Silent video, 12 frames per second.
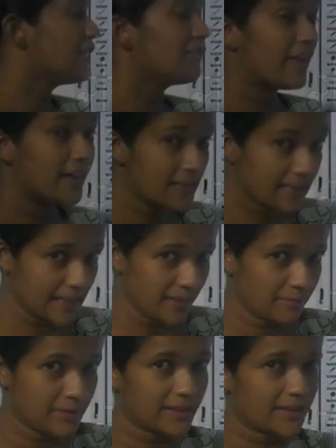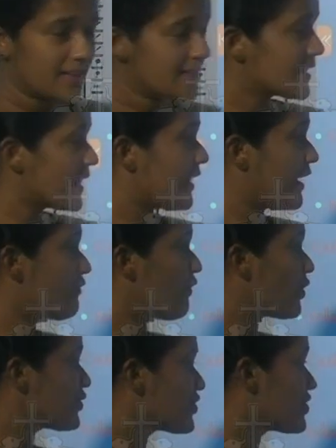a wedding ceremonies, they
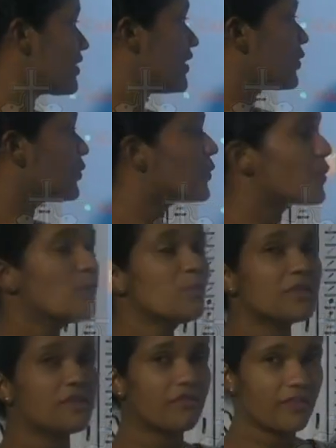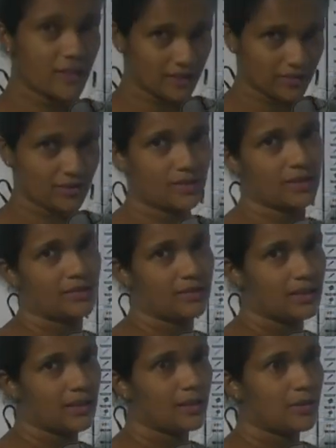wash the groom's feet
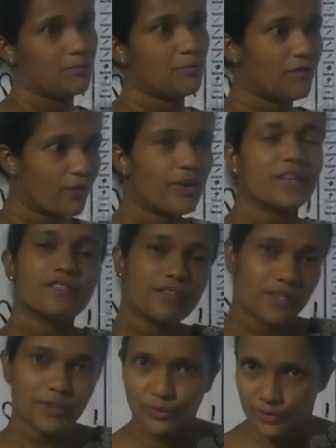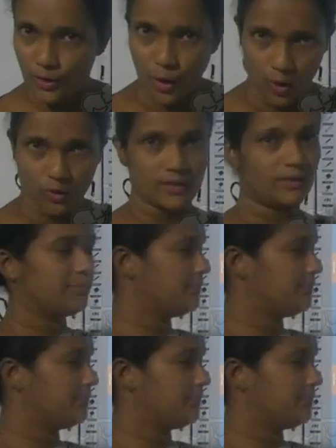before entering to the hall.